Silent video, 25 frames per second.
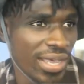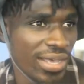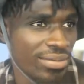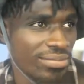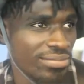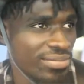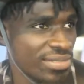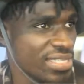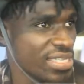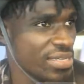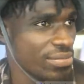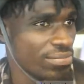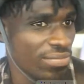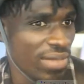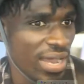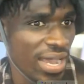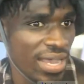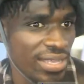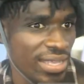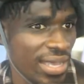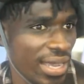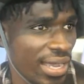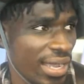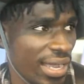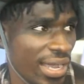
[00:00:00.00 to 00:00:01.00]
Simba,
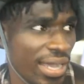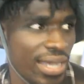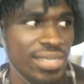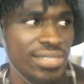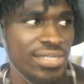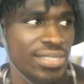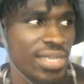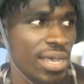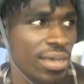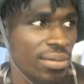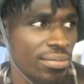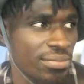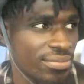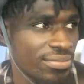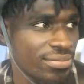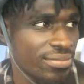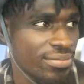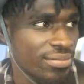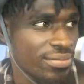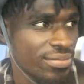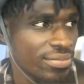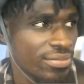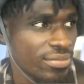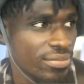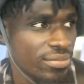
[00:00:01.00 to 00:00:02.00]
Yanga, Azam.
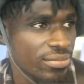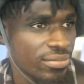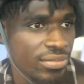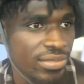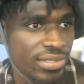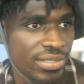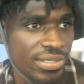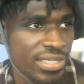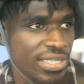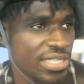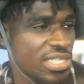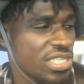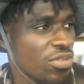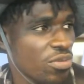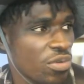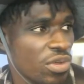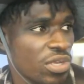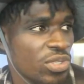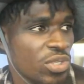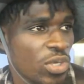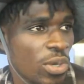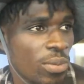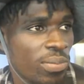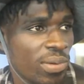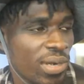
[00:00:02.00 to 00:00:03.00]
These 3
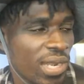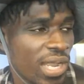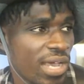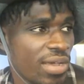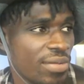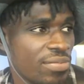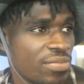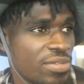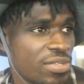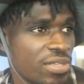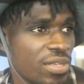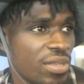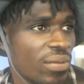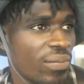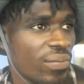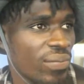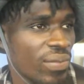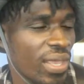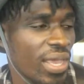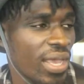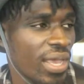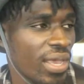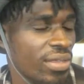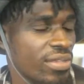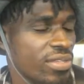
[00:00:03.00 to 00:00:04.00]
top clubs,
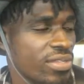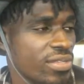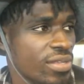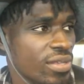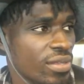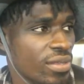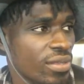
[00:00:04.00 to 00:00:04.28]
yes.